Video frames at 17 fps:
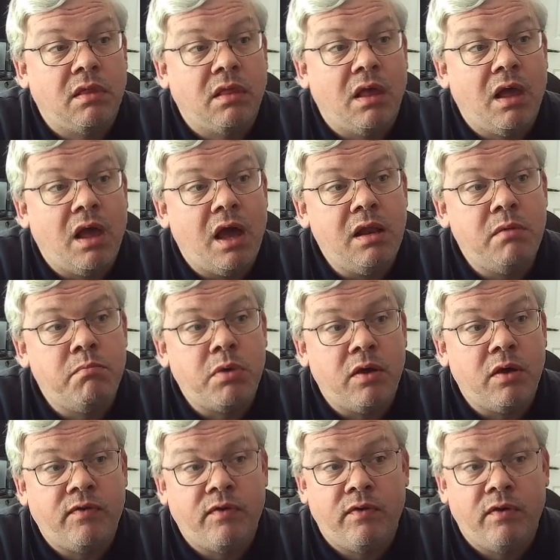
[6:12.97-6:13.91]
And in
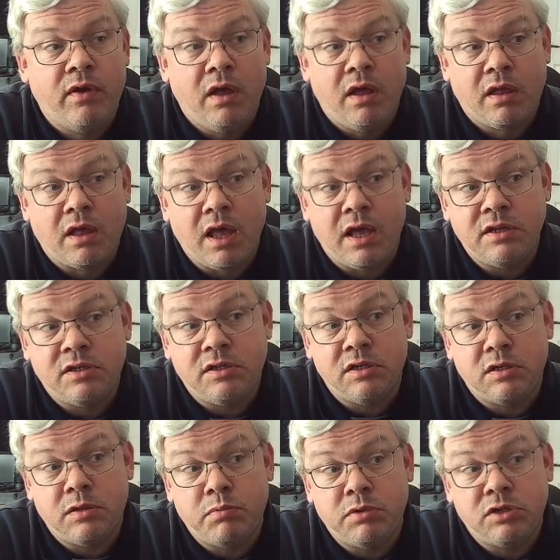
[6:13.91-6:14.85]
both cases
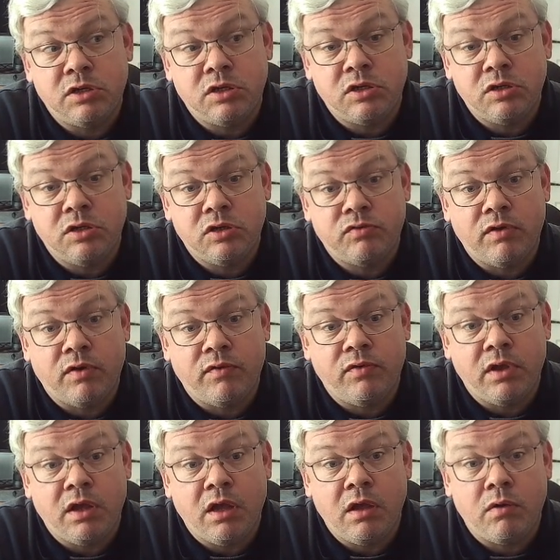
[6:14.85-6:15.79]
the position is
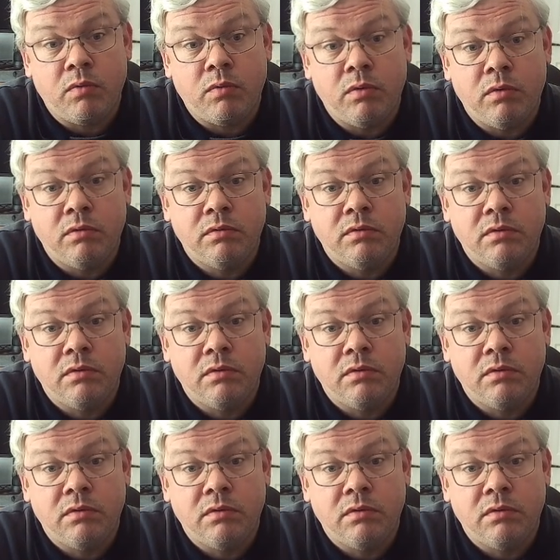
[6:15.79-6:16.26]
roughly equal.